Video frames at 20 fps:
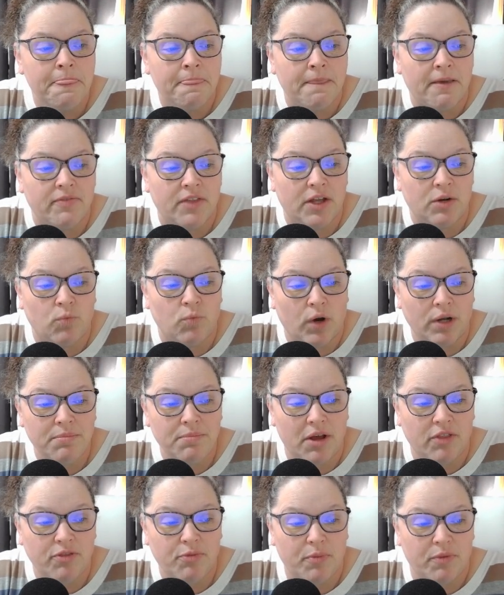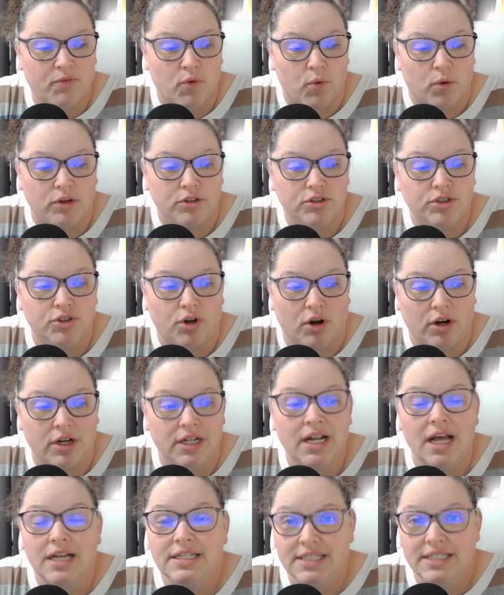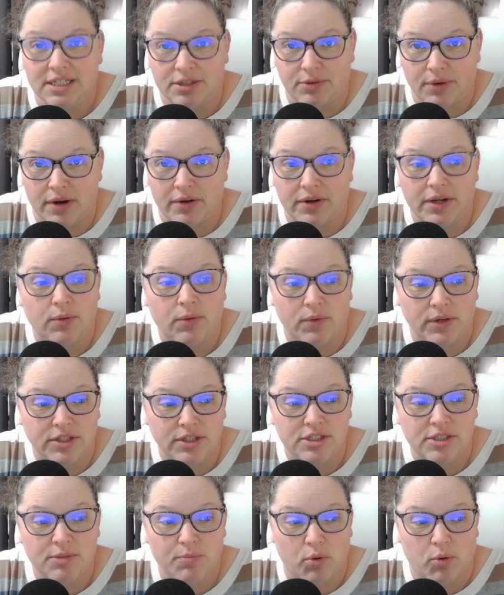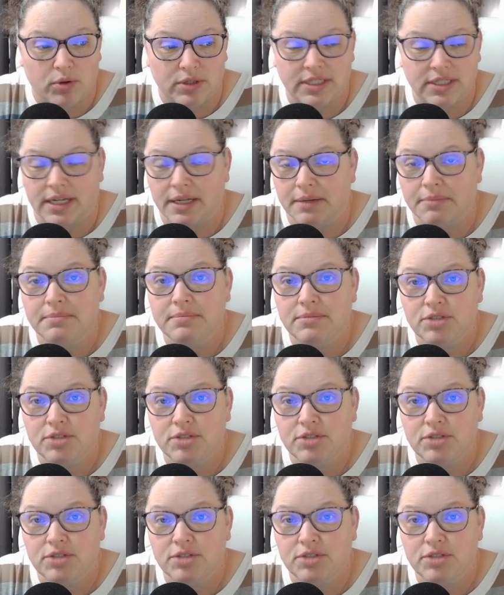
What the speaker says: Then 1 month before, start an itinerary with the support team,